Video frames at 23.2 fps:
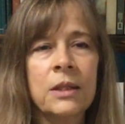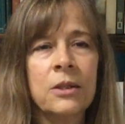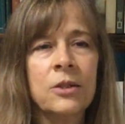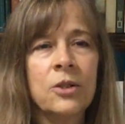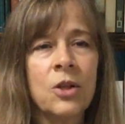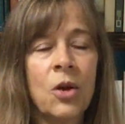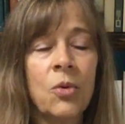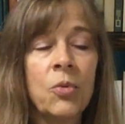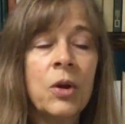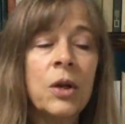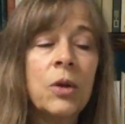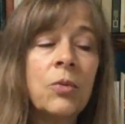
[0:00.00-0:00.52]
It's
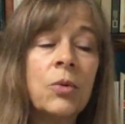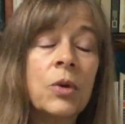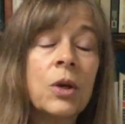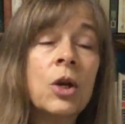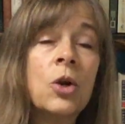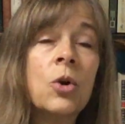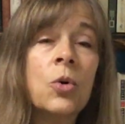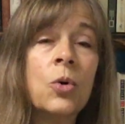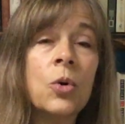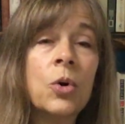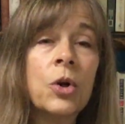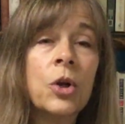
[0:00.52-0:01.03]
already
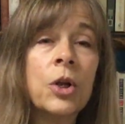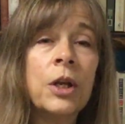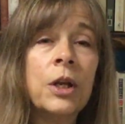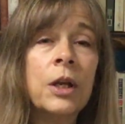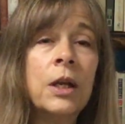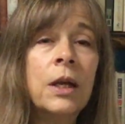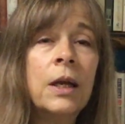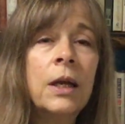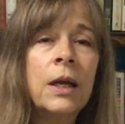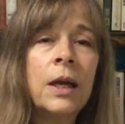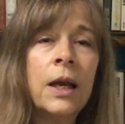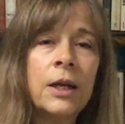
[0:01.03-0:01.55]
recorded,
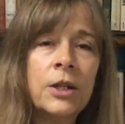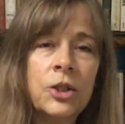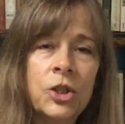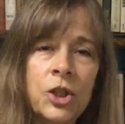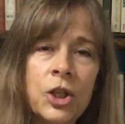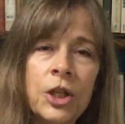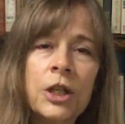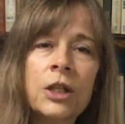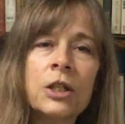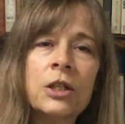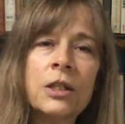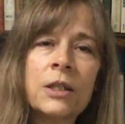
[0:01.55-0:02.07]
and she
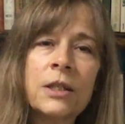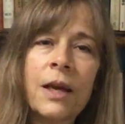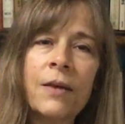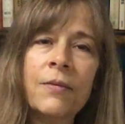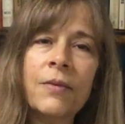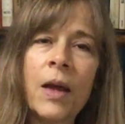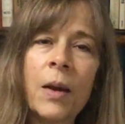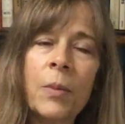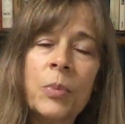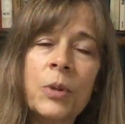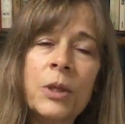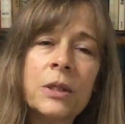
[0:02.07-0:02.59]
can just have
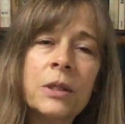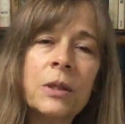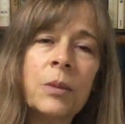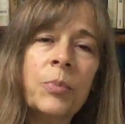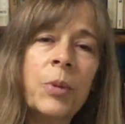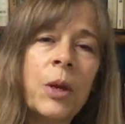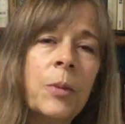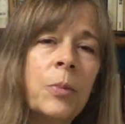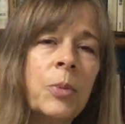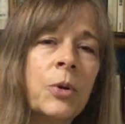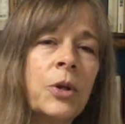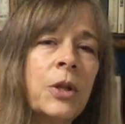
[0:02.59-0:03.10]
that piece of
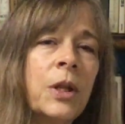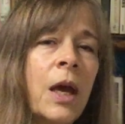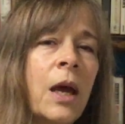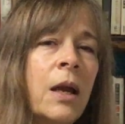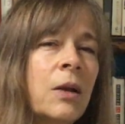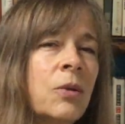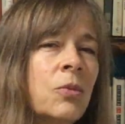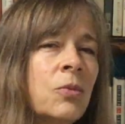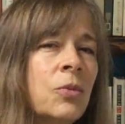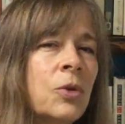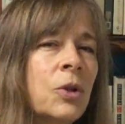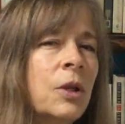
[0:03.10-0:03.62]
paper, and that
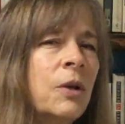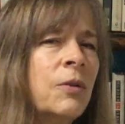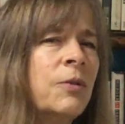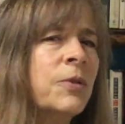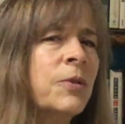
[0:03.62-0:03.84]
really